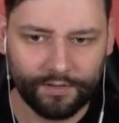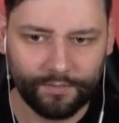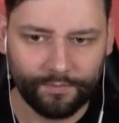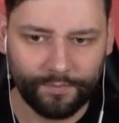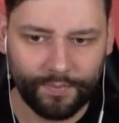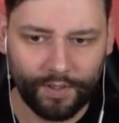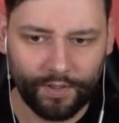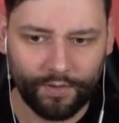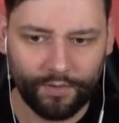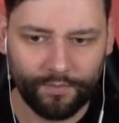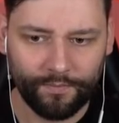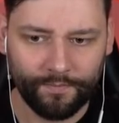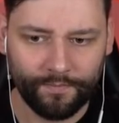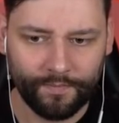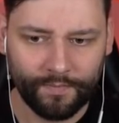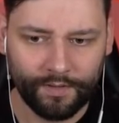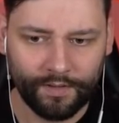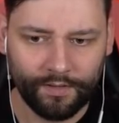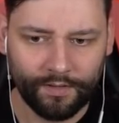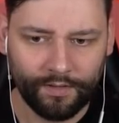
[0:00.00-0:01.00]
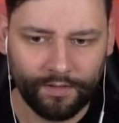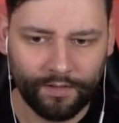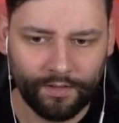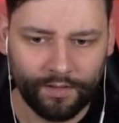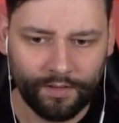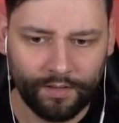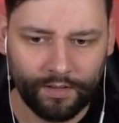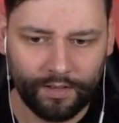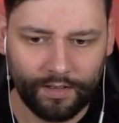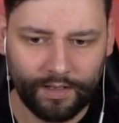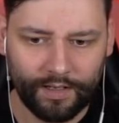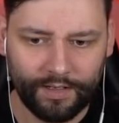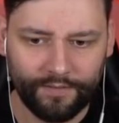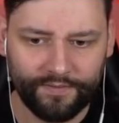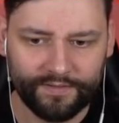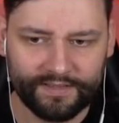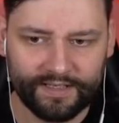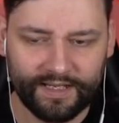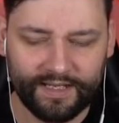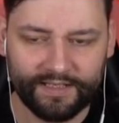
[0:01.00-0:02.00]
Boom.
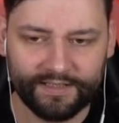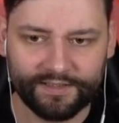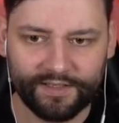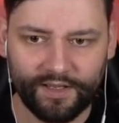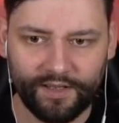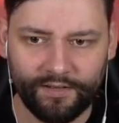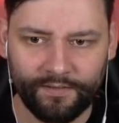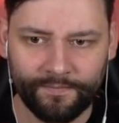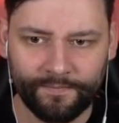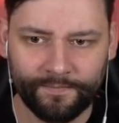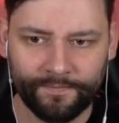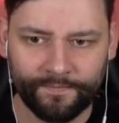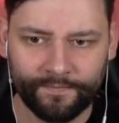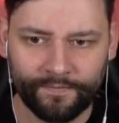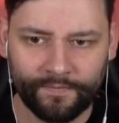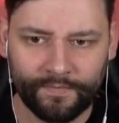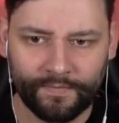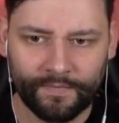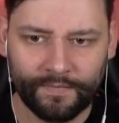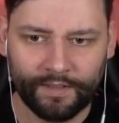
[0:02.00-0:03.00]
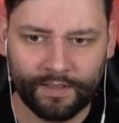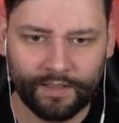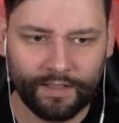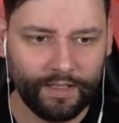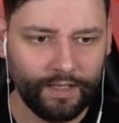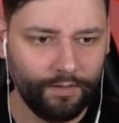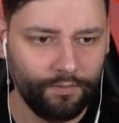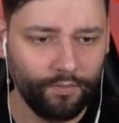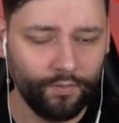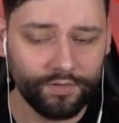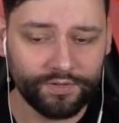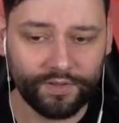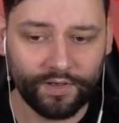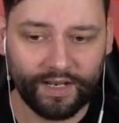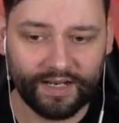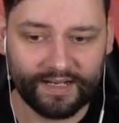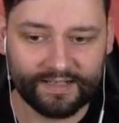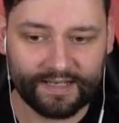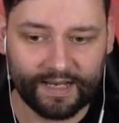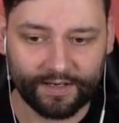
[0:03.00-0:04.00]
Anything to eat, sir? He would also
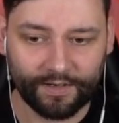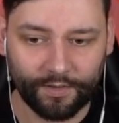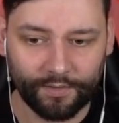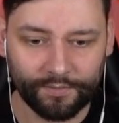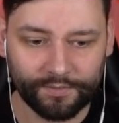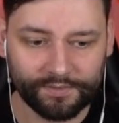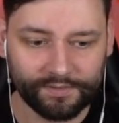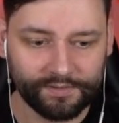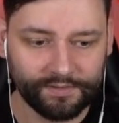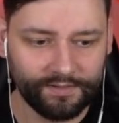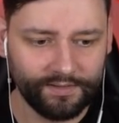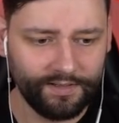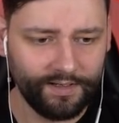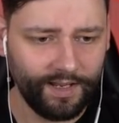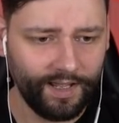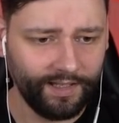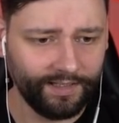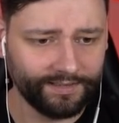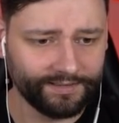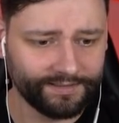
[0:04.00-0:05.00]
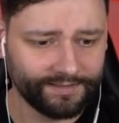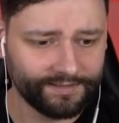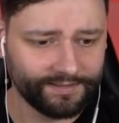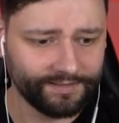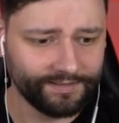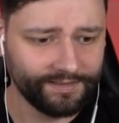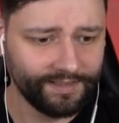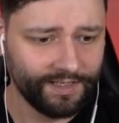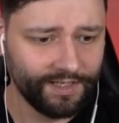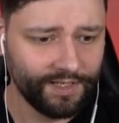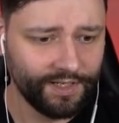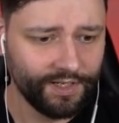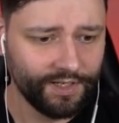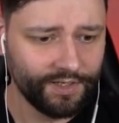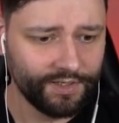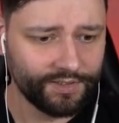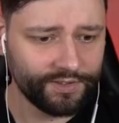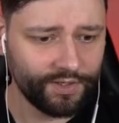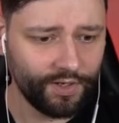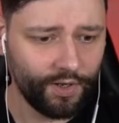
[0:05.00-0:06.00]
like the tacos. Nice.
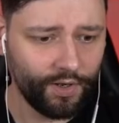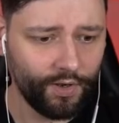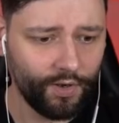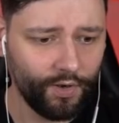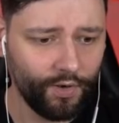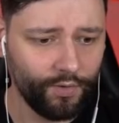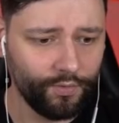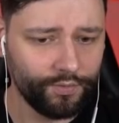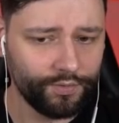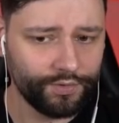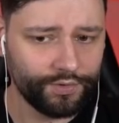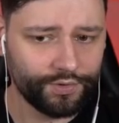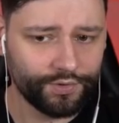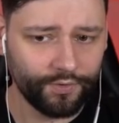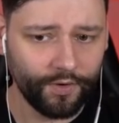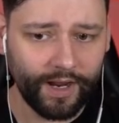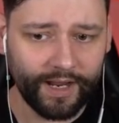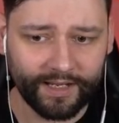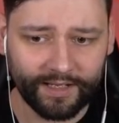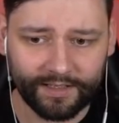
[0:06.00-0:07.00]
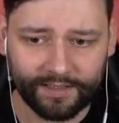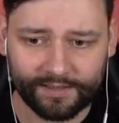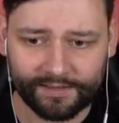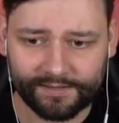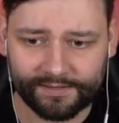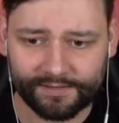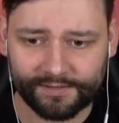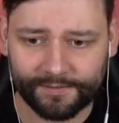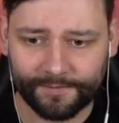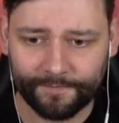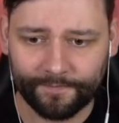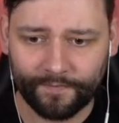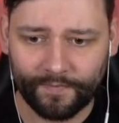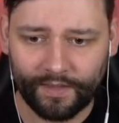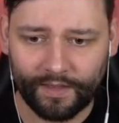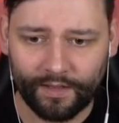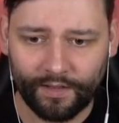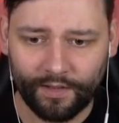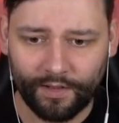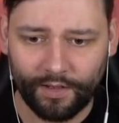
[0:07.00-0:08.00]
So, drinks.
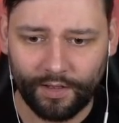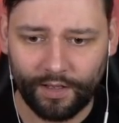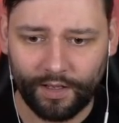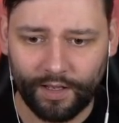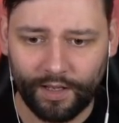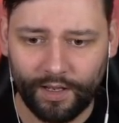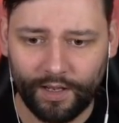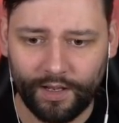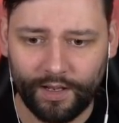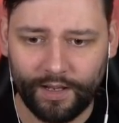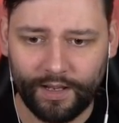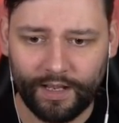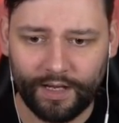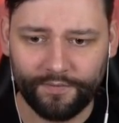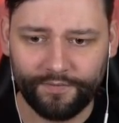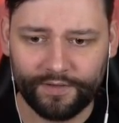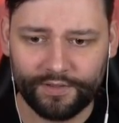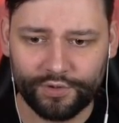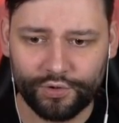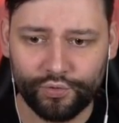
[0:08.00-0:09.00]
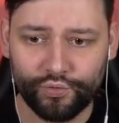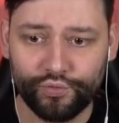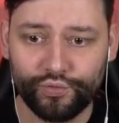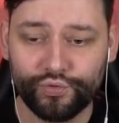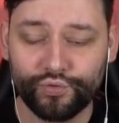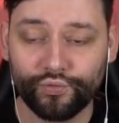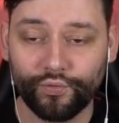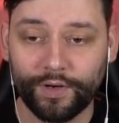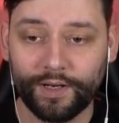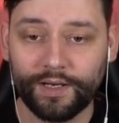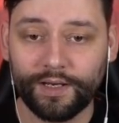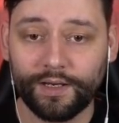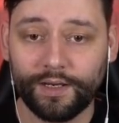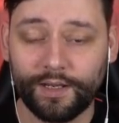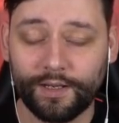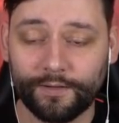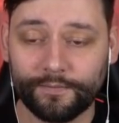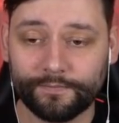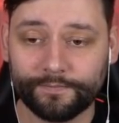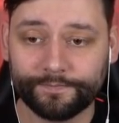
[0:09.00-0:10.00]
Uh, anything to
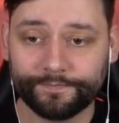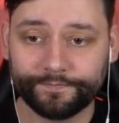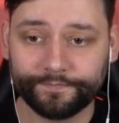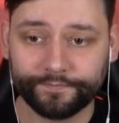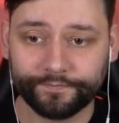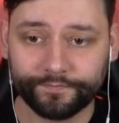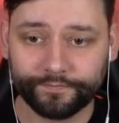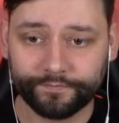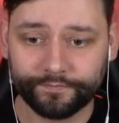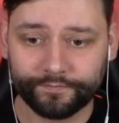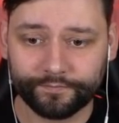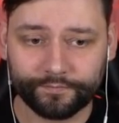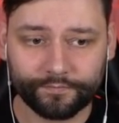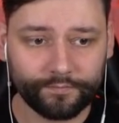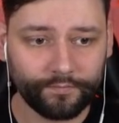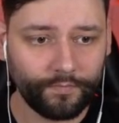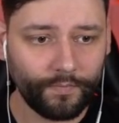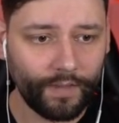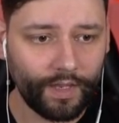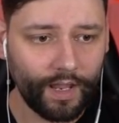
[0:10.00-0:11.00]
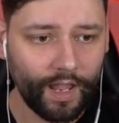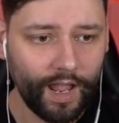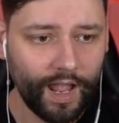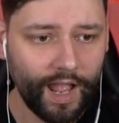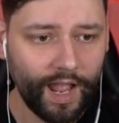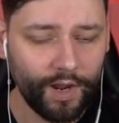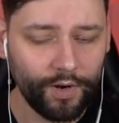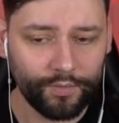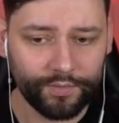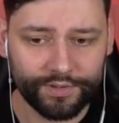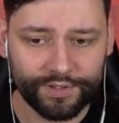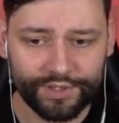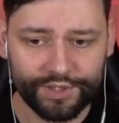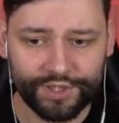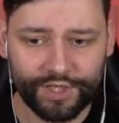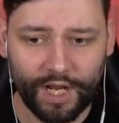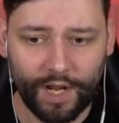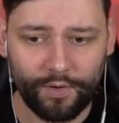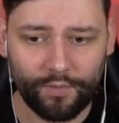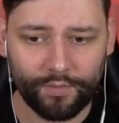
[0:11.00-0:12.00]
drink? How
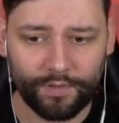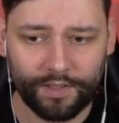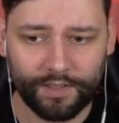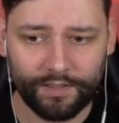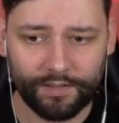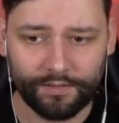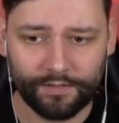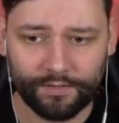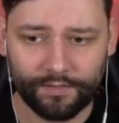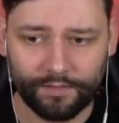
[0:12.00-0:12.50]
chocolate.